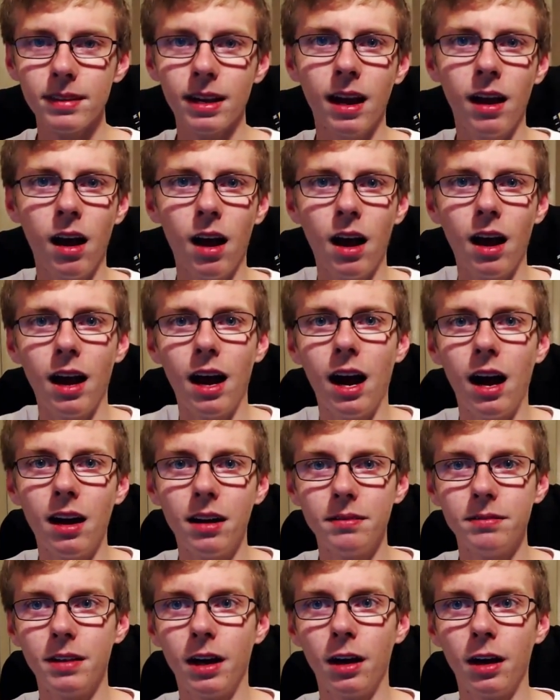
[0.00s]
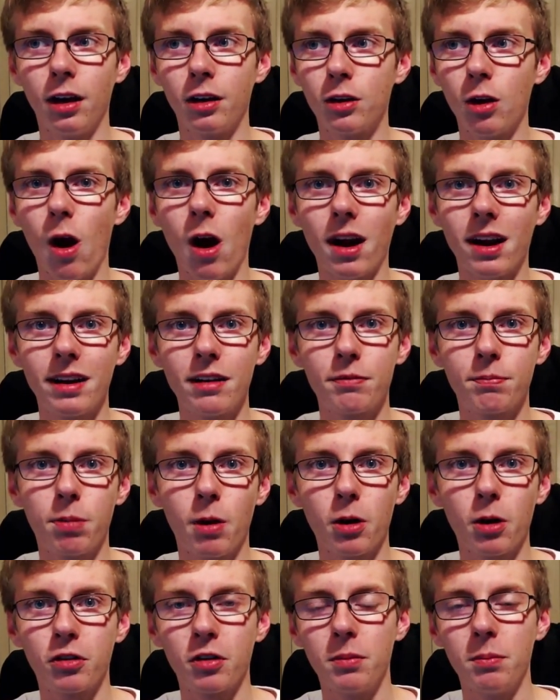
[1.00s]
a talkative
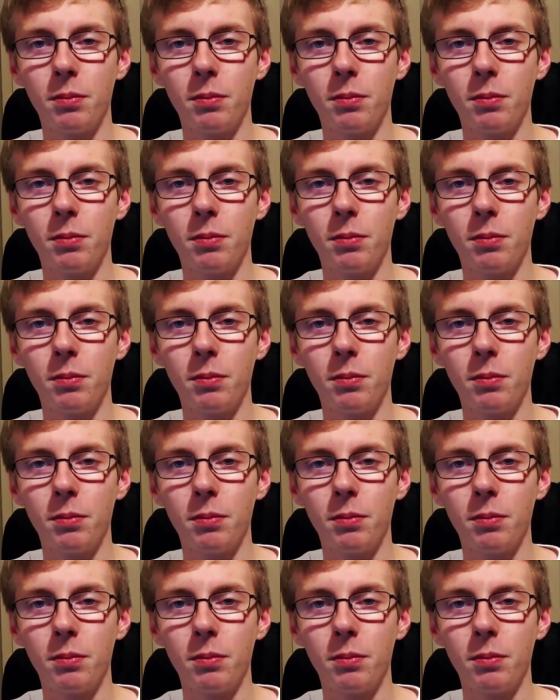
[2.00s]
person,